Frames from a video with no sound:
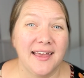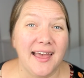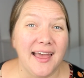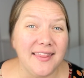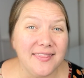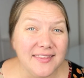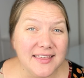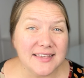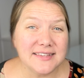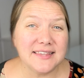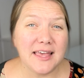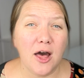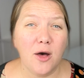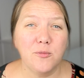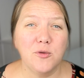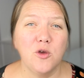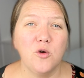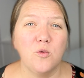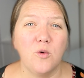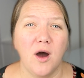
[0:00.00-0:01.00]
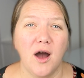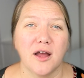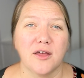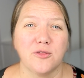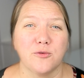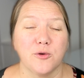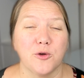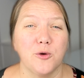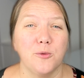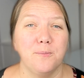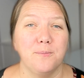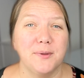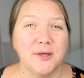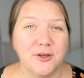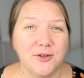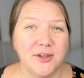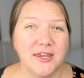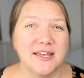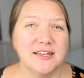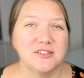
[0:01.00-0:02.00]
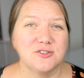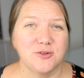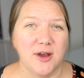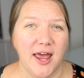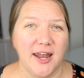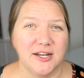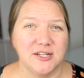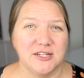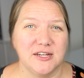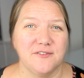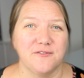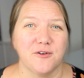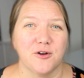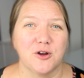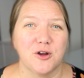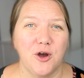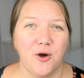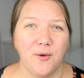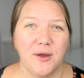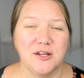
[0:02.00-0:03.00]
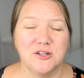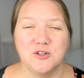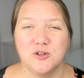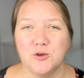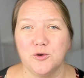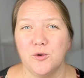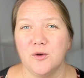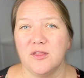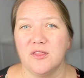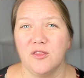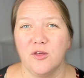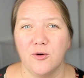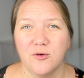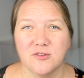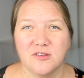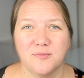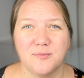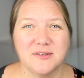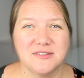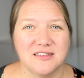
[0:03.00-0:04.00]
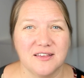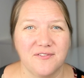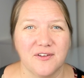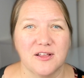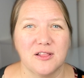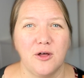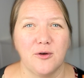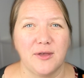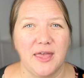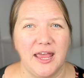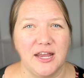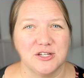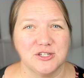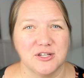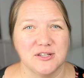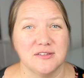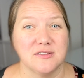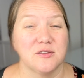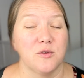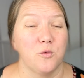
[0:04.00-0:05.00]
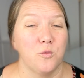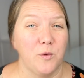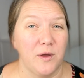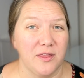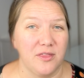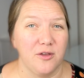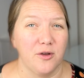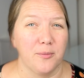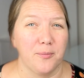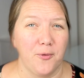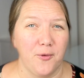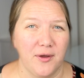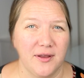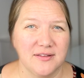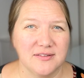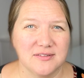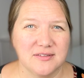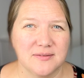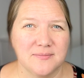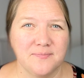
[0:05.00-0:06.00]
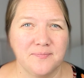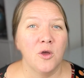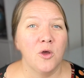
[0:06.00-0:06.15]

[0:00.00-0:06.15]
And these help you walk through building a strategy for going to those specific locations with your points.